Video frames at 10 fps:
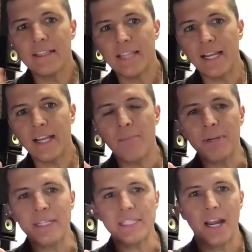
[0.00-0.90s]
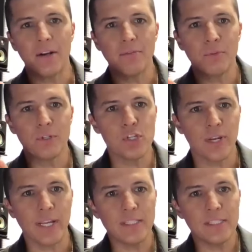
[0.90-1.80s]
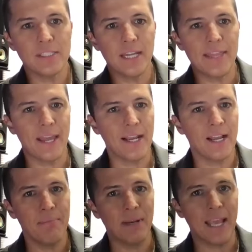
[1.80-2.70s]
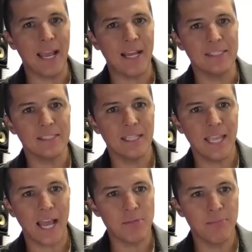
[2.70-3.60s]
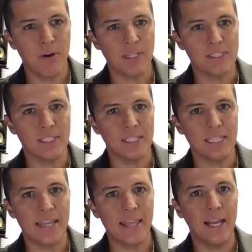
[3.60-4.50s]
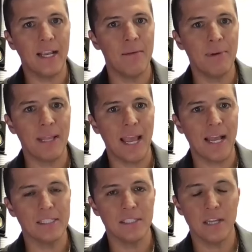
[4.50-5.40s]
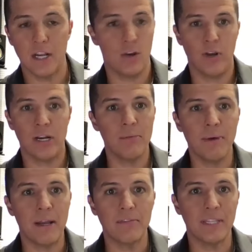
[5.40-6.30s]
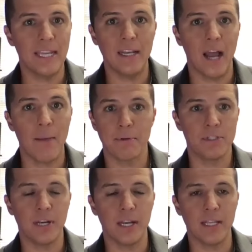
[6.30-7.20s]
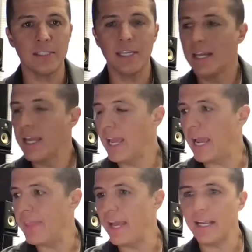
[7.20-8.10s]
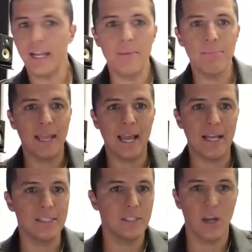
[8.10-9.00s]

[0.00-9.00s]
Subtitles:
that company's got retreats, and that company has cash bonuses, and that company has an incredible amount of lead opportunities, and that company has